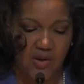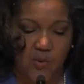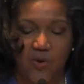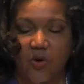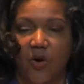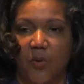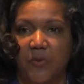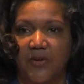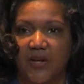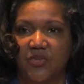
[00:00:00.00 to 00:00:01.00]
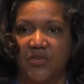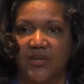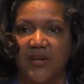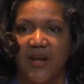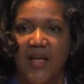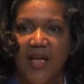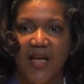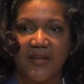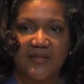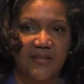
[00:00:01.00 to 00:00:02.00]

where oil production has